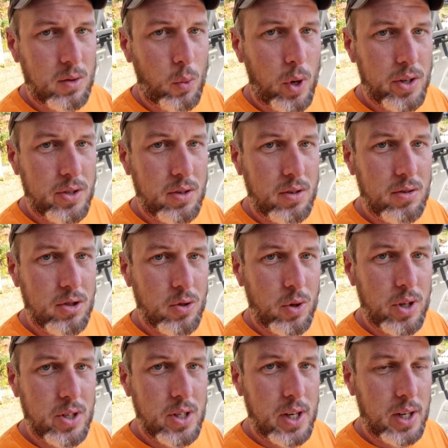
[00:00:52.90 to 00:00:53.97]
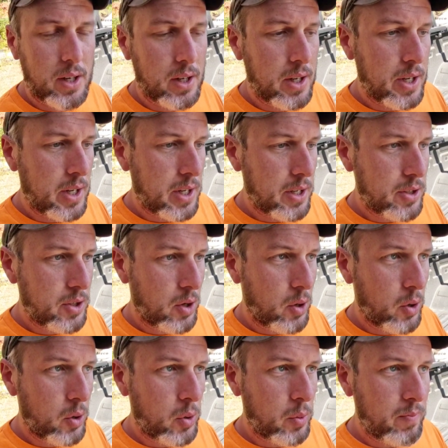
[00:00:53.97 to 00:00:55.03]
Western joystick.
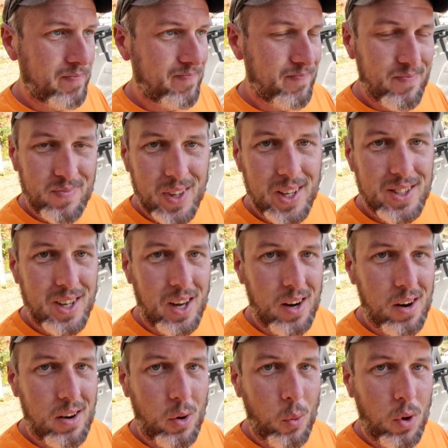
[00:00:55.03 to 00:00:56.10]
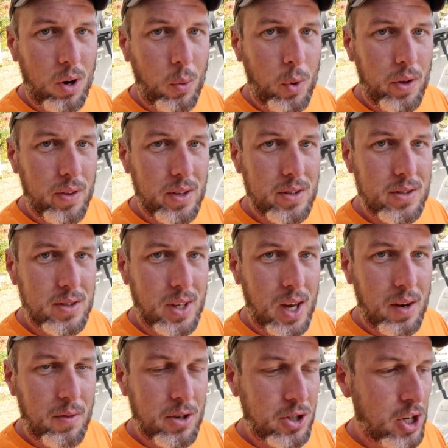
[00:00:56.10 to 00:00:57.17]
So that's kind of hard to work with and
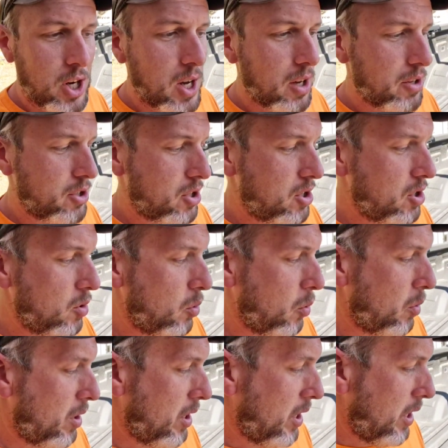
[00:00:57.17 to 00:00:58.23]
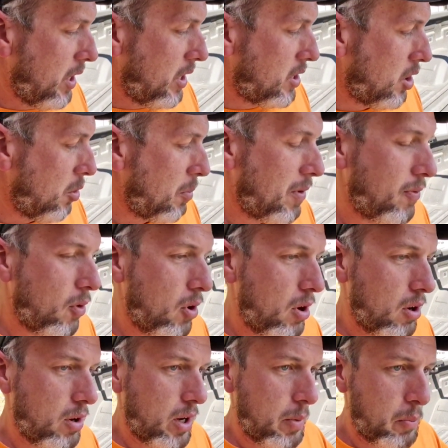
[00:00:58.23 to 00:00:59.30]
kind of a challenge to do. So
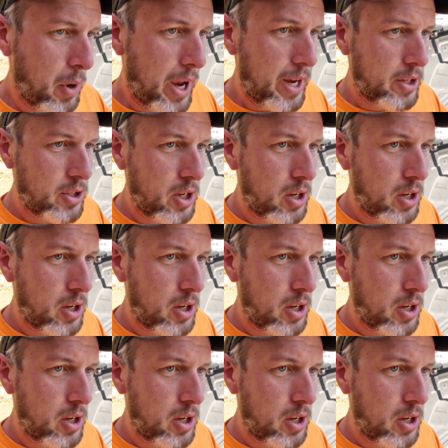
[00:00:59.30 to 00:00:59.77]
before and past